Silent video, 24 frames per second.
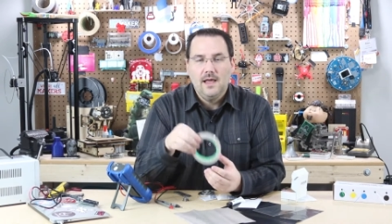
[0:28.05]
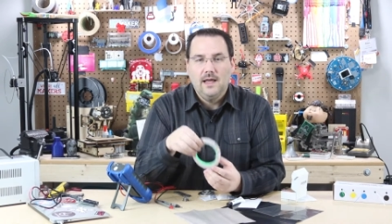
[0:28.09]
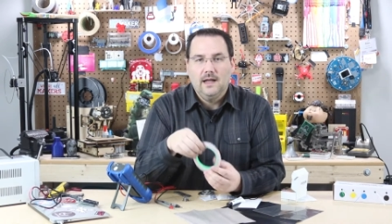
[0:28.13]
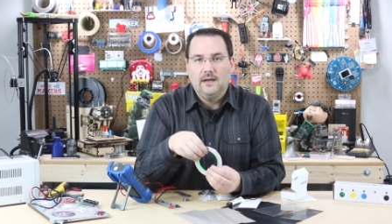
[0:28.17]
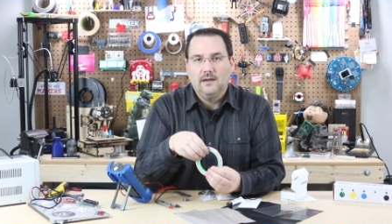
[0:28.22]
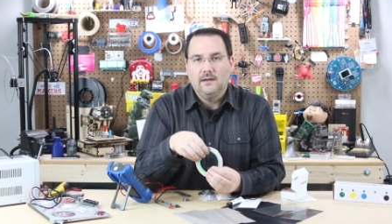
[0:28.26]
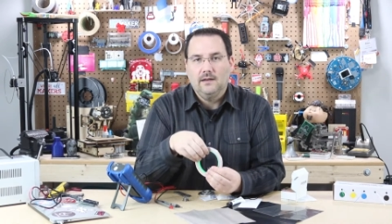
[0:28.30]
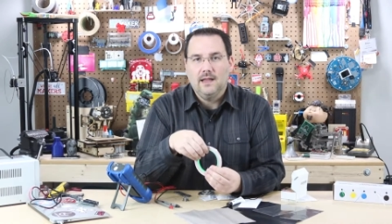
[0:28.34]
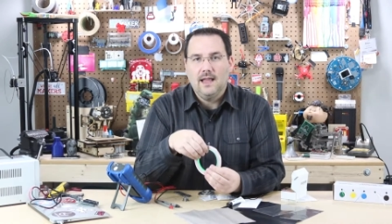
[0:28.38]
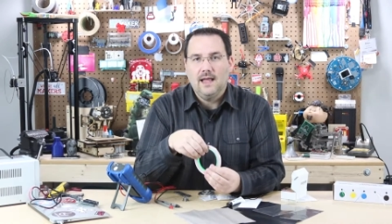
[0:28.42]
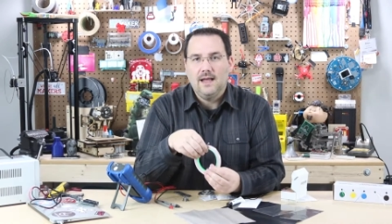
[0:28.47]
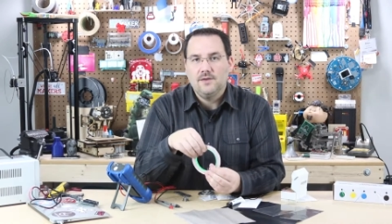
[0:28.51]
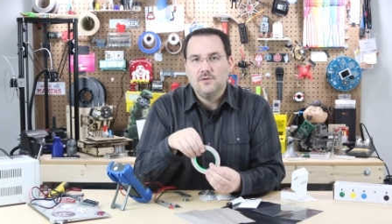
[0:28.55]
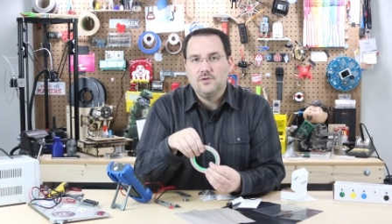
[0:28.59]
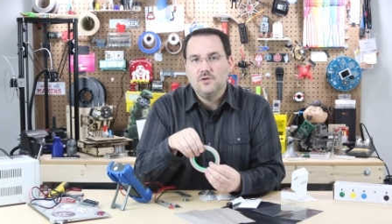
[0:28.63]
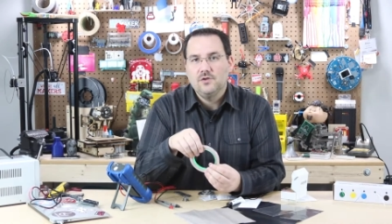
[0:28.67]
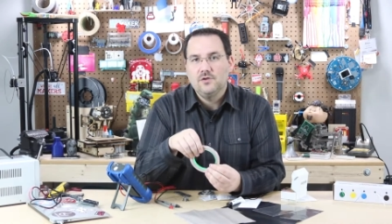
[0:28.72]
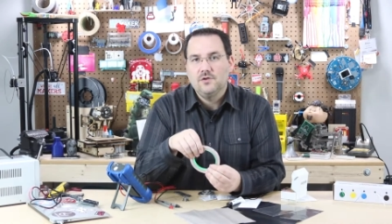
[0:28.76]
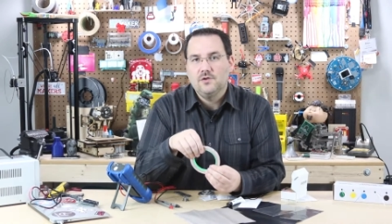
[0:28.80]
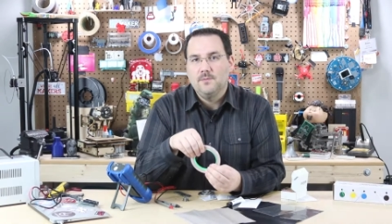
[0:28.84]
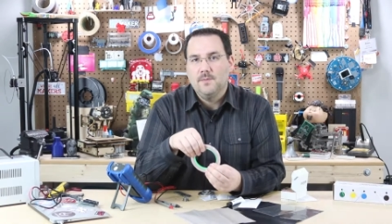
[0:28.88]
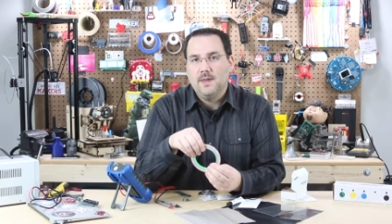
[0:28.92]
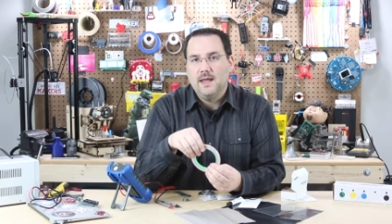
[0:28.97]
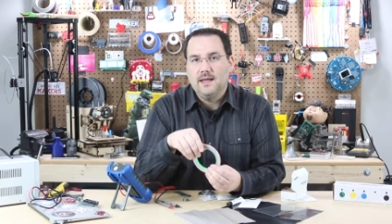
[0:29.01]
and allows
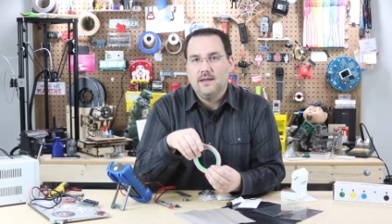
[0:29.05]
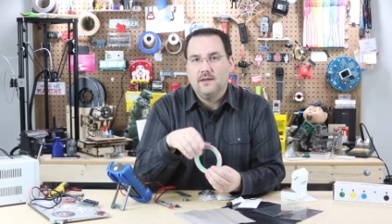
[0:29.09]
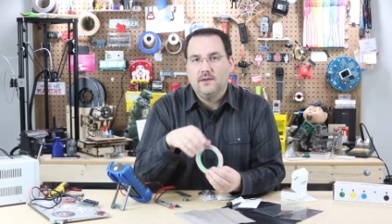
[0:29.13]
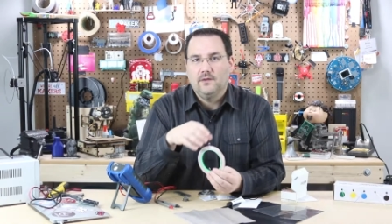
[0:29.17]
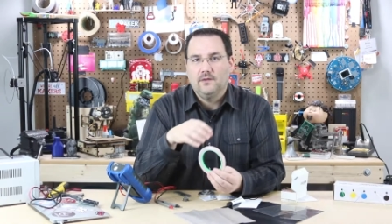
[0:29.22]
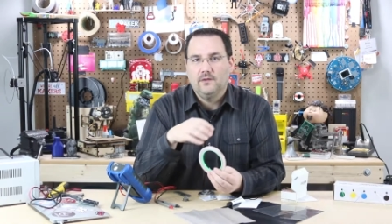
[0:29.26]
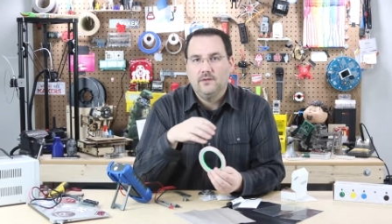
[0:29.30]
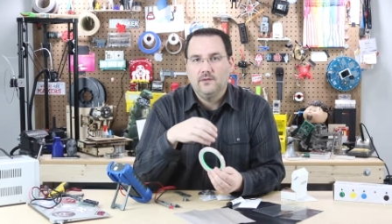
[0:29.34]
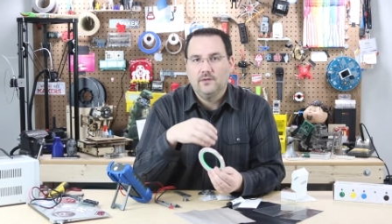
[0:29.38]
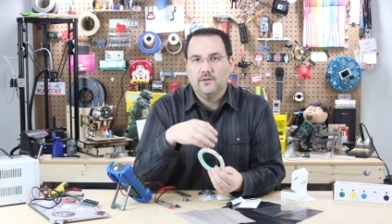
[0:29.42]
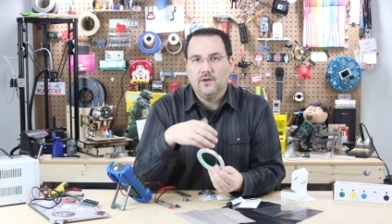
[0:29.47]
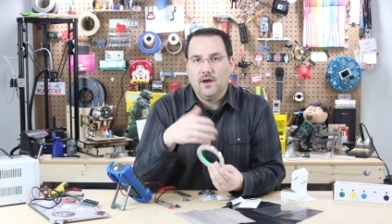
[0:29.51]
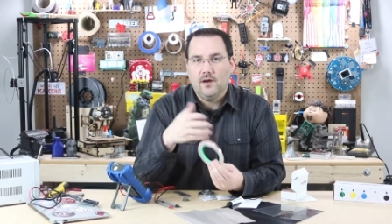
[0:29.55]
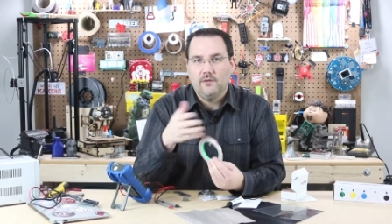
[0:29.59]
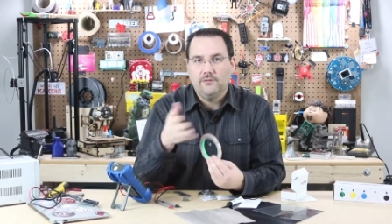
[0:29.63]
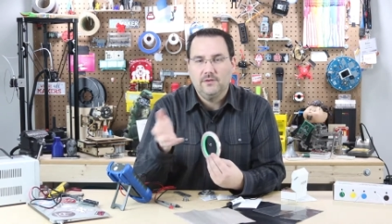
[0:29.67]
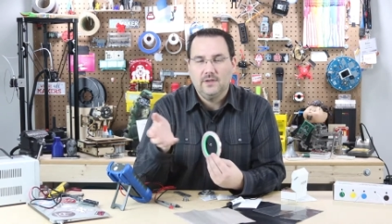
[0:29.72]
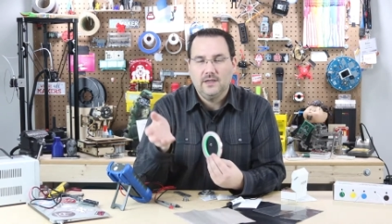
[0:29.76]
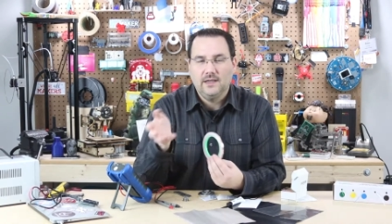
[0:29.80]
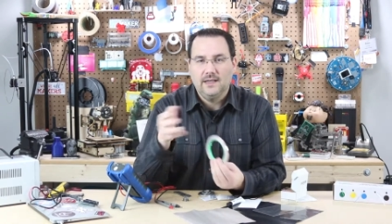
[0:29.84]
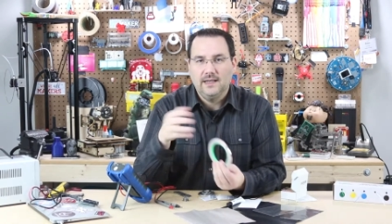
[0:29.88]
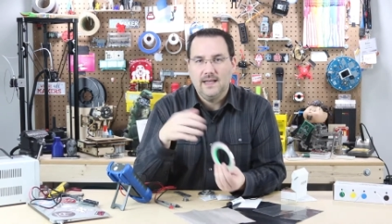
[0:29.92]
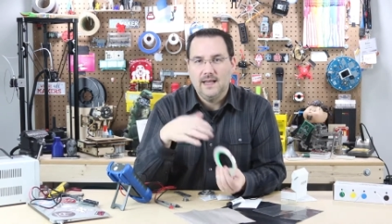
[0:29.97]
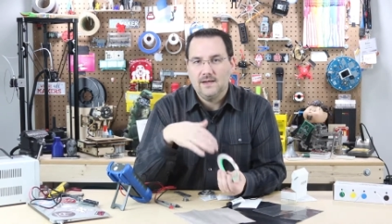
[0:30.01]
you to make
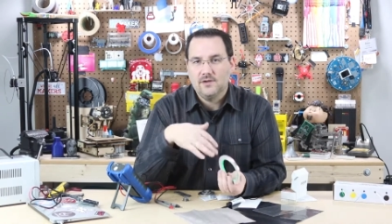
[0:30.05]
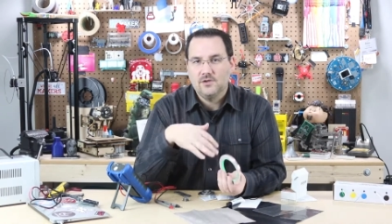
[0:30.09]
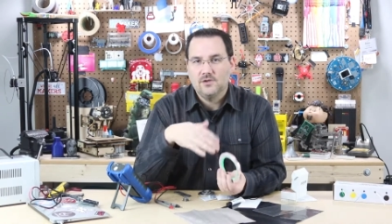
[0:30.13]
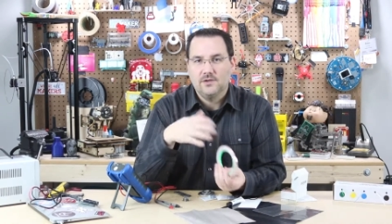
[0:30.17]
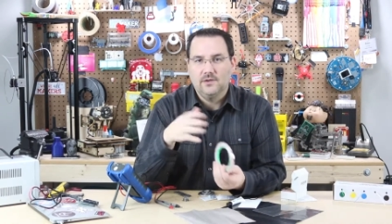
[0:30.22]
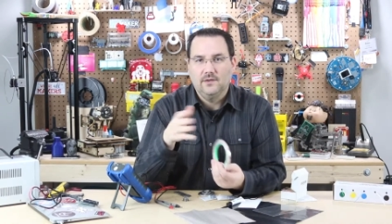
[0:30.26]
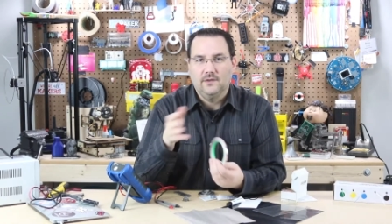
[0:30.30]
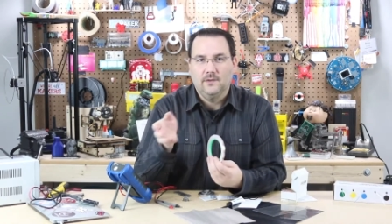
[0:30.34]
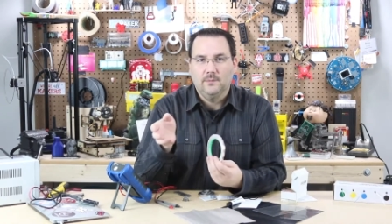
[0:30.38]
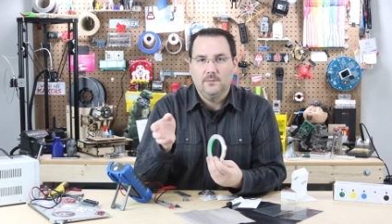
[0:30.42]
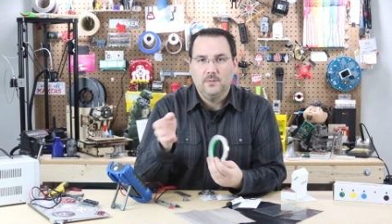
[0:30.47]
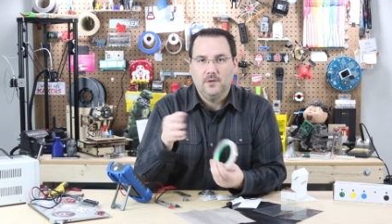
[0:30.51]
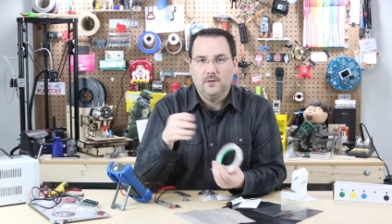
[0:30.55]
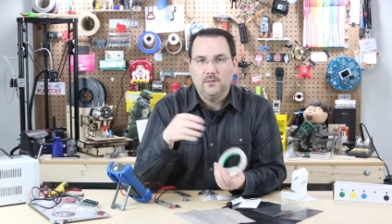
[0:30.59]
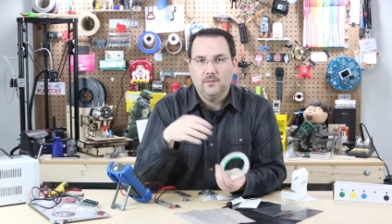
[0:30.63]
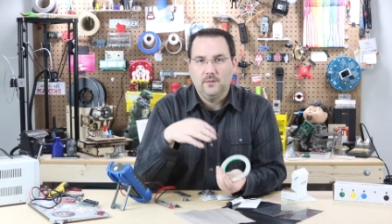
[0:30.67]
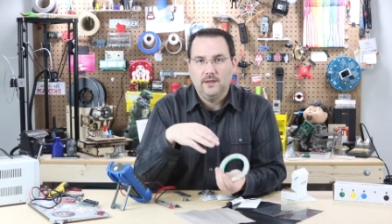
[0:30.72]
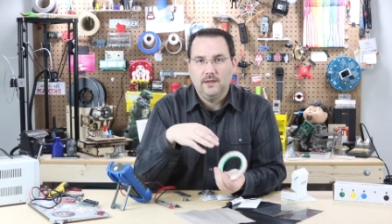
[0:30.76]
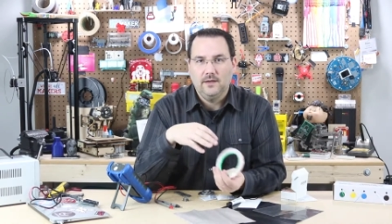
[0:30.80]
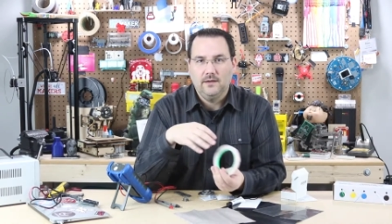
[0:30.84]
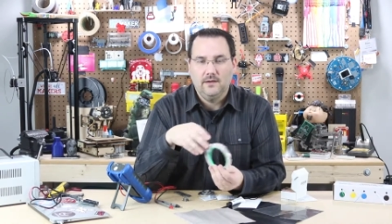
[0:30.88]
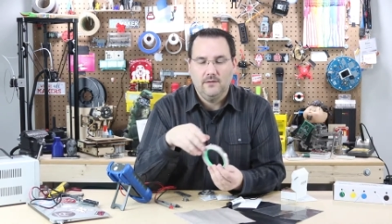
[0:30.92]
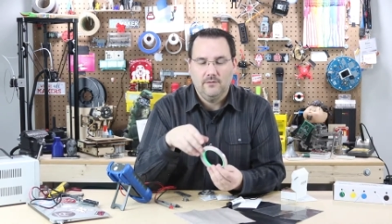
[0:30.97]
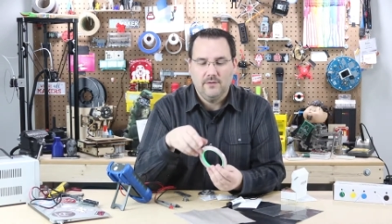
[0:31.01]
soft connections
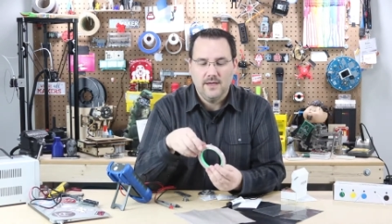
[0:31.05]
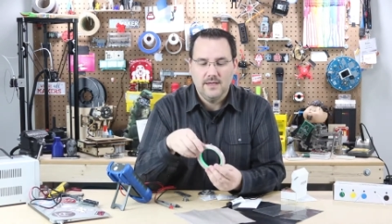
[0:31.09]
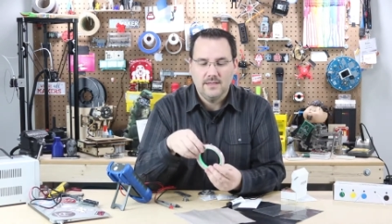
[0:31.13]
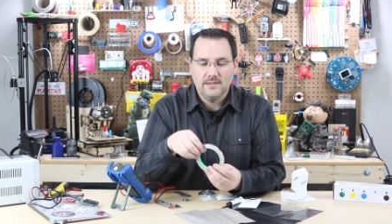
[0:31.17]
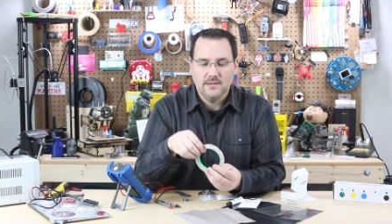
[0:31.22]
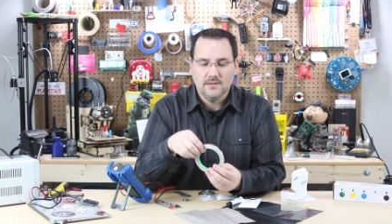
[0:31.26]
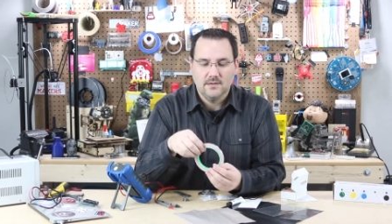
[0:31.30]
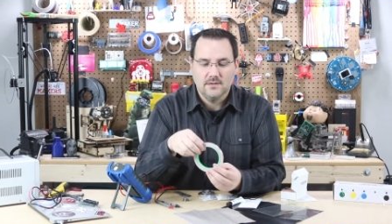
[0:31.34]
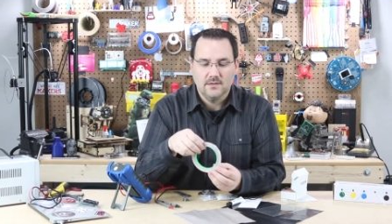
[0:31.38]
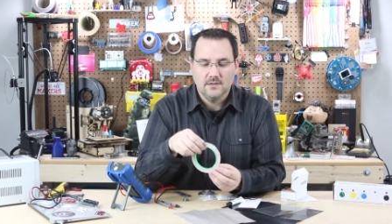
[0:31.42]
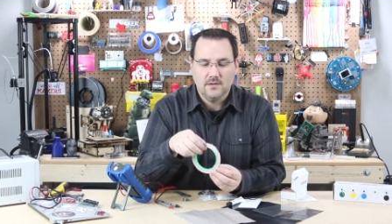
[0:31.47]
between devices.